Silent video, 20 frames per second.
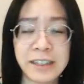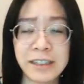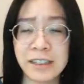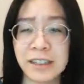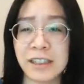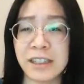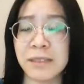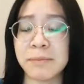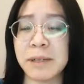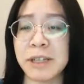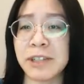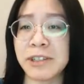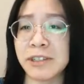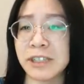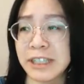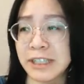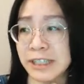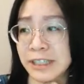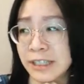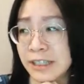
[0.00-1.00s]

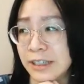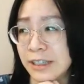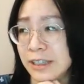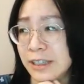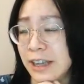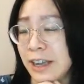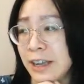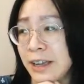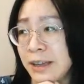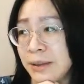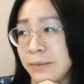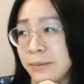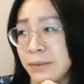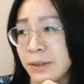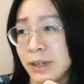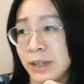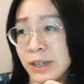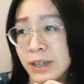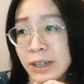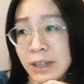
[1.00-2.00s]
especially since I'm